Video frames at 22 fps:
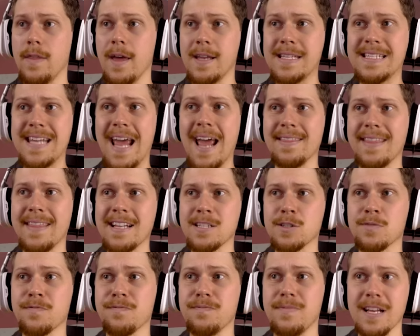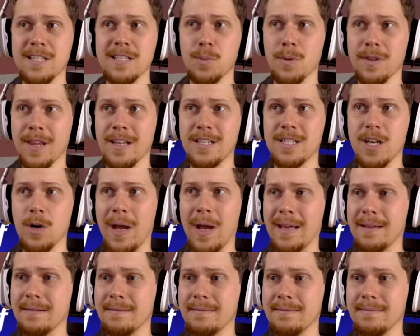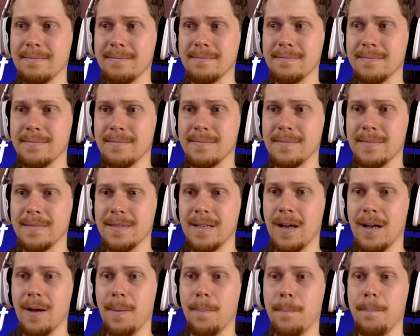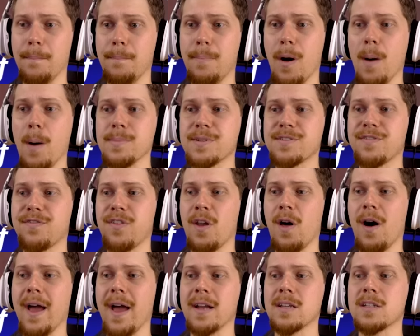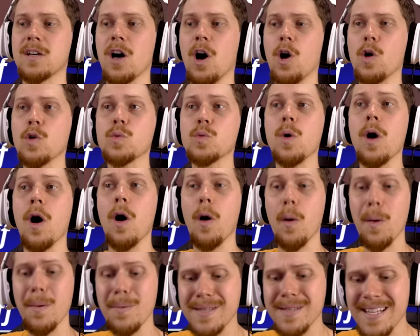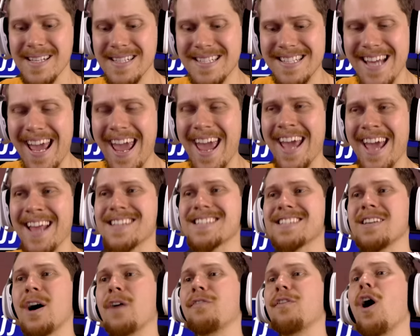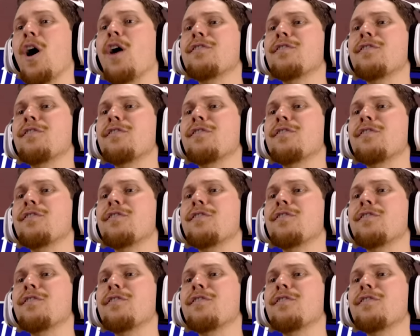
They're dead. That's that's what they're doing. Bombs fly in cold war. Oh, it was a dance-off.